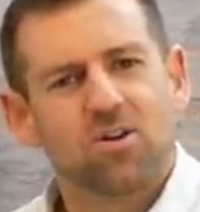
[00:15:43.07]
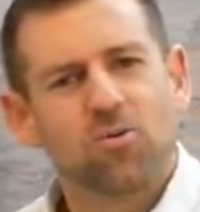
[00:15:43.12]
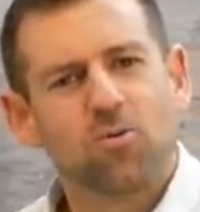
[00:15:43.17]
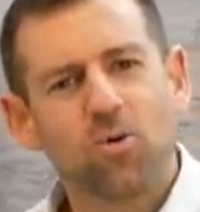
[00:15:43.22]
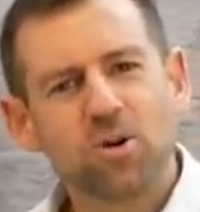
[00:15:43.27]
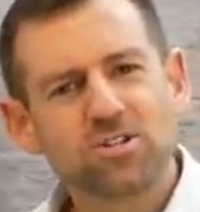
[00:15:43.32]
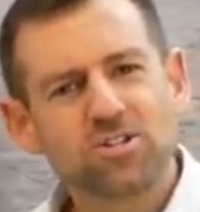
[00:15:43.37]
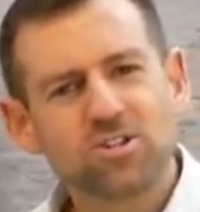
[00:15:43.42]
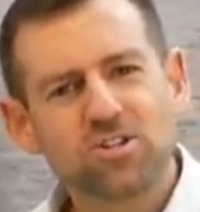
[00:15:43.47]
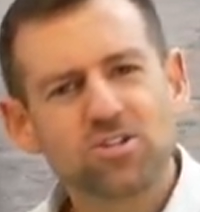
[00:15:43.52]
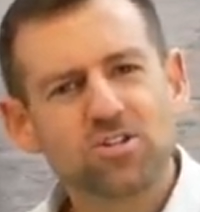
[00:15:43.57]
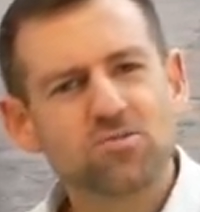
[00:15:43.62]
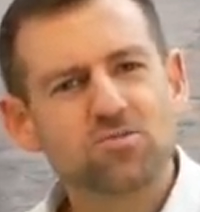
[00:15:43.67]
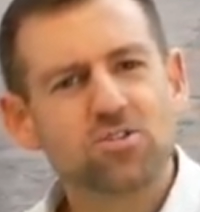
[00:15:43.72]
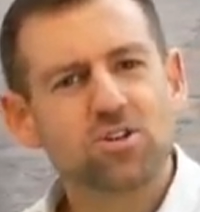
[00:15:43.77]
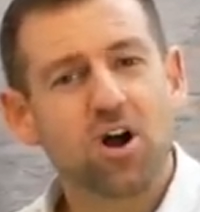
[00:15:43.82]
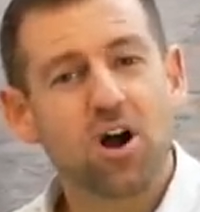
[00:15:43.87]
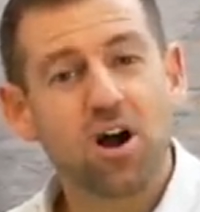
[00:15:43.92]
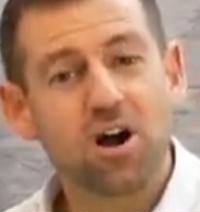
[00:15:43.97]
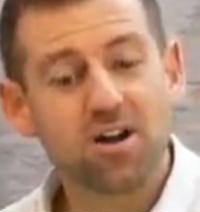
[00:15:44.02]
What should you
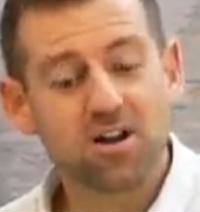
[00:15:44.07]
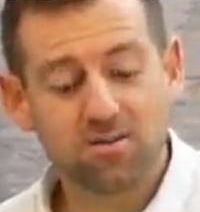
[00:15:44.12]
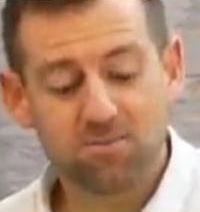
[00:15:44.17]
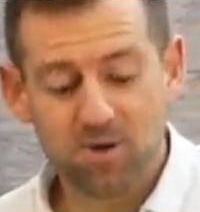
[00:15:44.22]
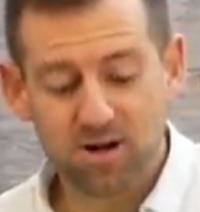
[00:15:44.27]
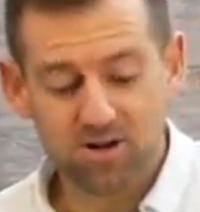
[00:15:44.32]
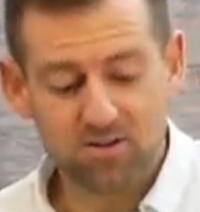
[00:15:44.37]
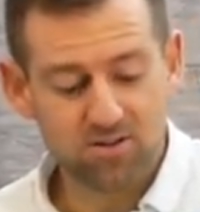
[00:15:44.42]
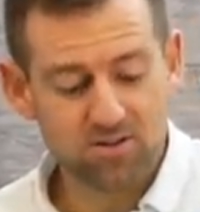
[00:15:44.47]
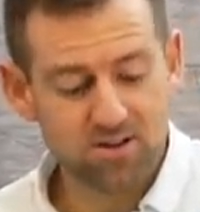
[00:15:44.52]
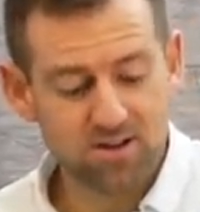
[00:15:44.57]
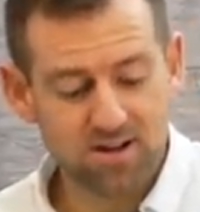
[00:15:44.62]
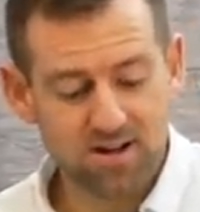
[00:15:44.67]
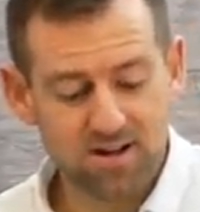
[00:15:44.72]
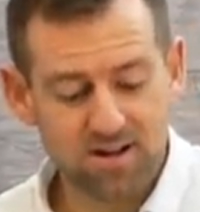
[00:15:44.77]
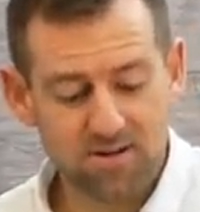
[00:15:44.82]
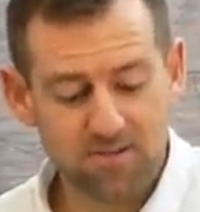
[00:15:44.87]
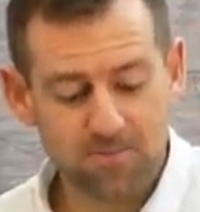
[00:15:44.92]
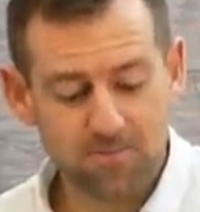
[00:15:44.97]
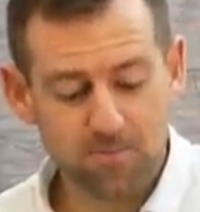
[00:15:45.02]
talk about?
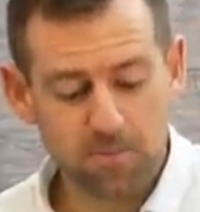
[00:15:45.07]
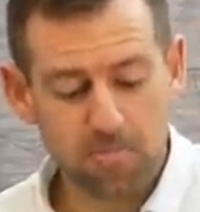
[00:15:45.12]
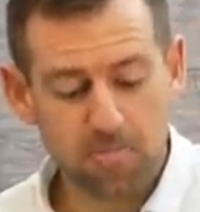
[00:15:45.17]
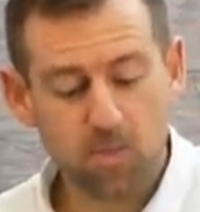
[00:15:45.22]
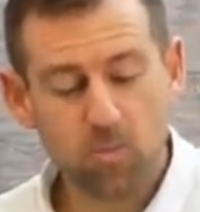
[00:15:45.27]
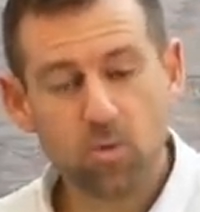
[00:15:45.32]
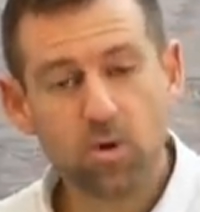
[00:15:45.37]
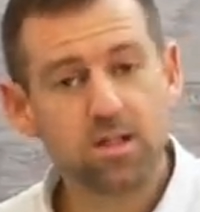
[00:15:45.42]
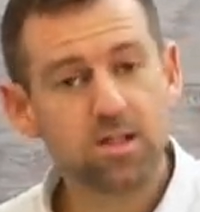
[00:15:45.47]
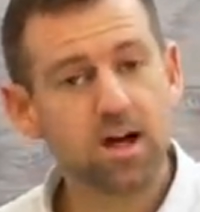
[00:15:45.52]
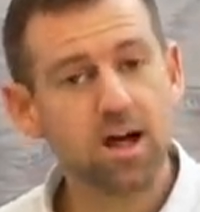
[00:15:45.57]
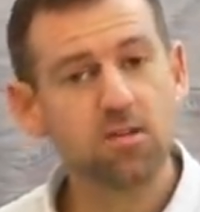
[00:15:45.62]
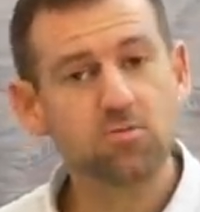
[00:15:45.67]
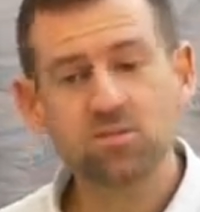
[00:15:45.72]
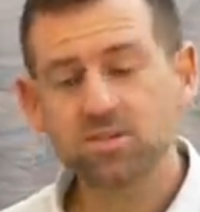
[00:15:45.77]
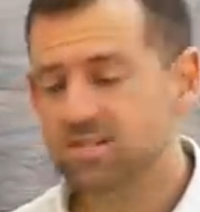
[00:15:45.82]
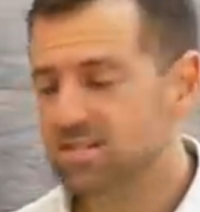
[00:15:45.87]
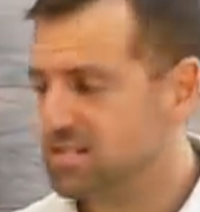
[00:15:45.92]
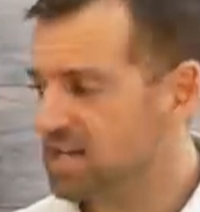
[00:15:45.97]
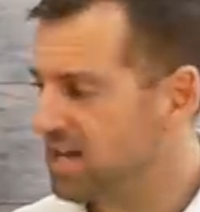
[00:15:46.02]
Um, well, I
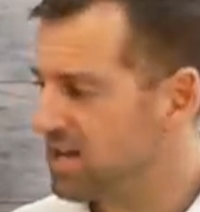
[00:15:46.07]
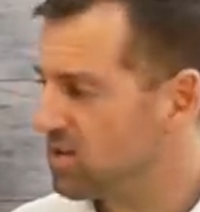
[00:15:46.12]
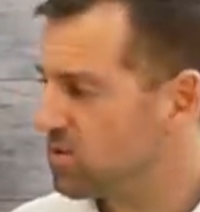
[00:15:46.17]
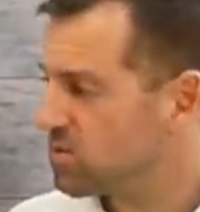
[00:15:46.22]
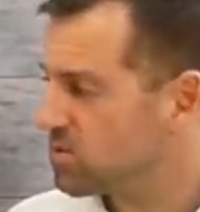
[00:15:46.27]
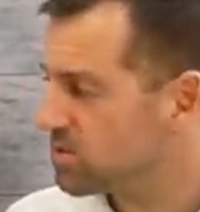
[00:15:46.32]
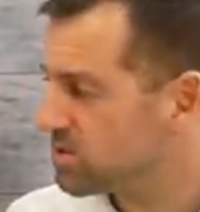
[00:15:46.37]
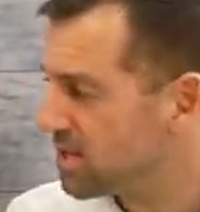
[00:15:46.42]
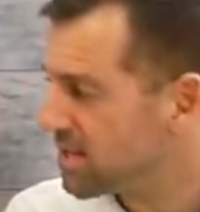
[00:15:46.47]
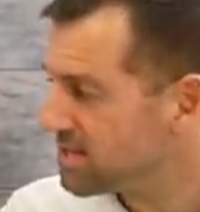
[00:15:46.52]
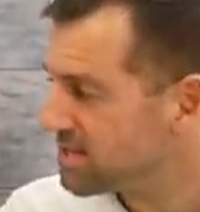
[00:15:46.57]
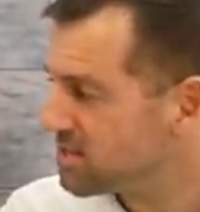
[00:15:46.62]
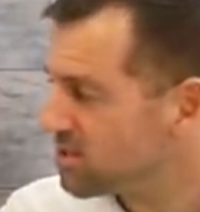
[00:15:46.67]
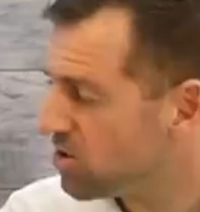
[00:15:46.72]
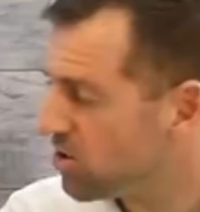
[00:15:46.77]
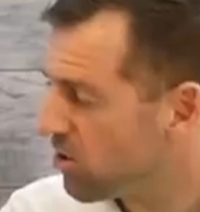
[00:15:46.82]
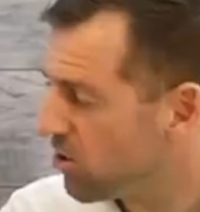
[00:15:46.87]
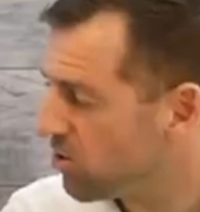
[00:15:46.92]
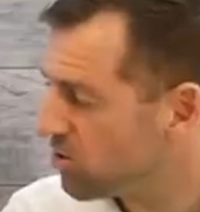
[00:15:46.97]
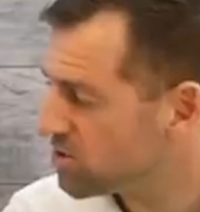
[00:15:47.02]
would say let
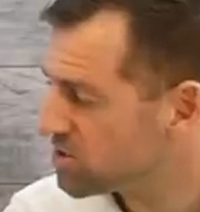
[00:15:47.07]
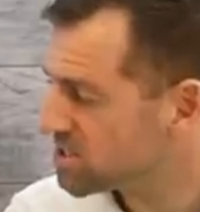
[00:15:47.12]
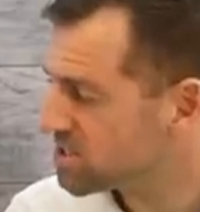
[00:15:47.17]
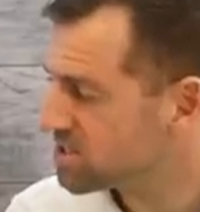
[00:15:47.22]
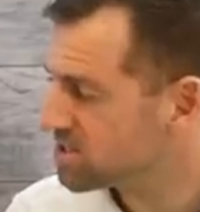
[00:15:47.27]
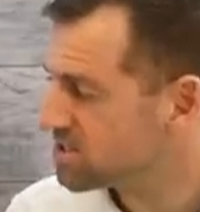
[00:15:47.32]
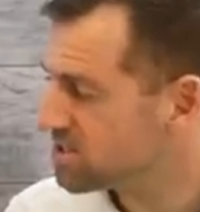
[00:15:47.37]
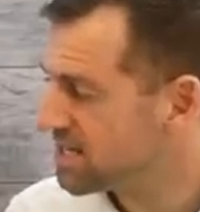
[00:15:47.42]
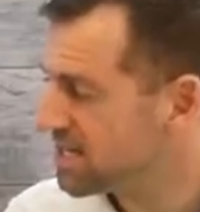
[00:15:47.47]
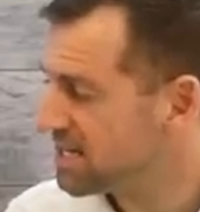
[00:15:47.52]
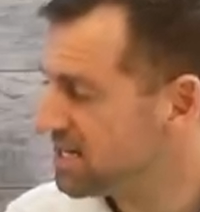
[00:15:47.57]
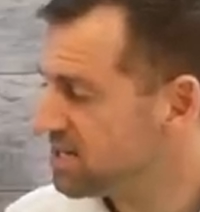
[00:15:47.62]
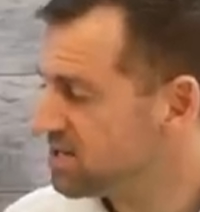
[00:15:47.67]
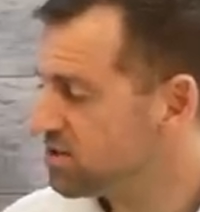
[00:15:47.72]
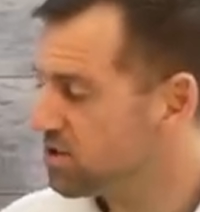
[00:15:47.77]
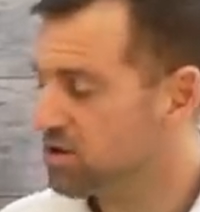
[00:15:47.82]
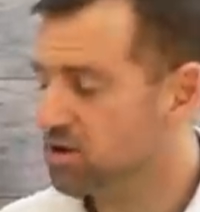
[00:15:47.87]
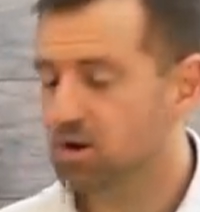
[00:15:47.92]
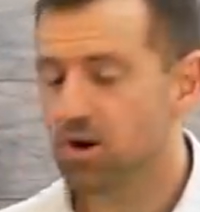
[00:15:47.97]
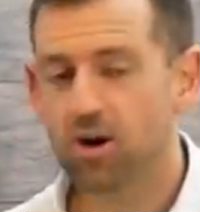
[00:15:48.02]
the host
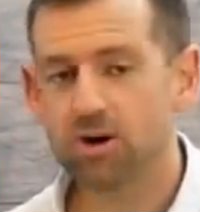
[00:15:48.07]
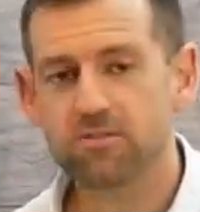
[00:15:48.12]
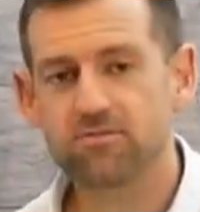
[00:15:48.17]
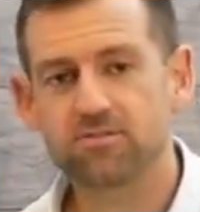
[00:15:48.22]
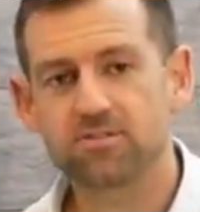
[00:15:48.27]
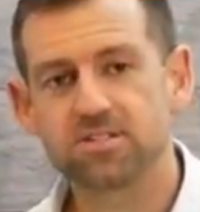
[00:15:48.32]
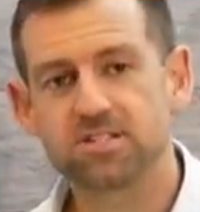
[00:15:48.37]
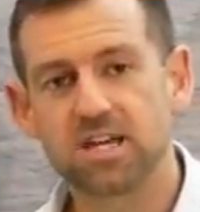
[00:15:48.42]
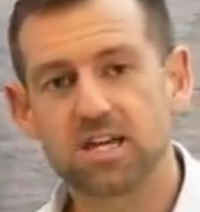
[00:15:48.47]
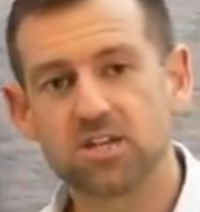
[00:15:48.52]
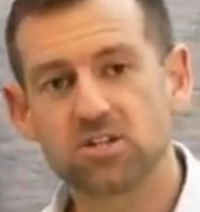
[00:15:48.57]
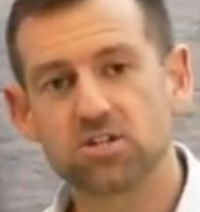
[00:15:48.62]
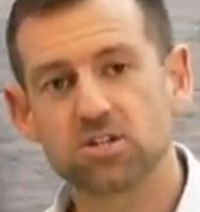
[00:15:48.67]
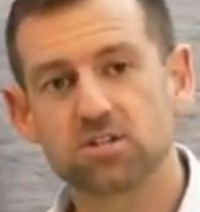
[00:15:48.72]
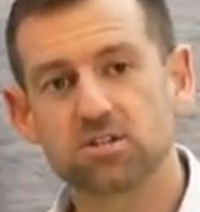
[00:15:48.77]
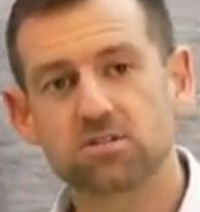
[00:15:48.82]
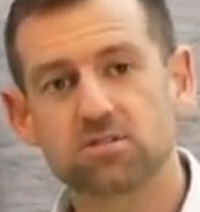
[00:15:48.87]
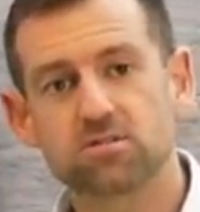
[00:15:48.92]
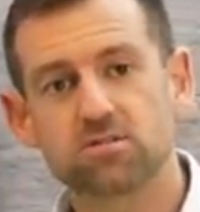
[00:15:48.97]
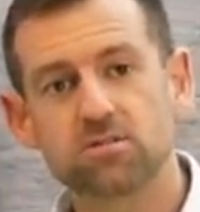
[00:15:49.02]
lead the
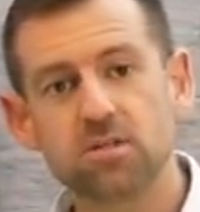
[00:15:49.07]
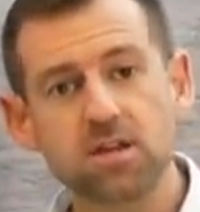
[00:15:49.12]
conversation.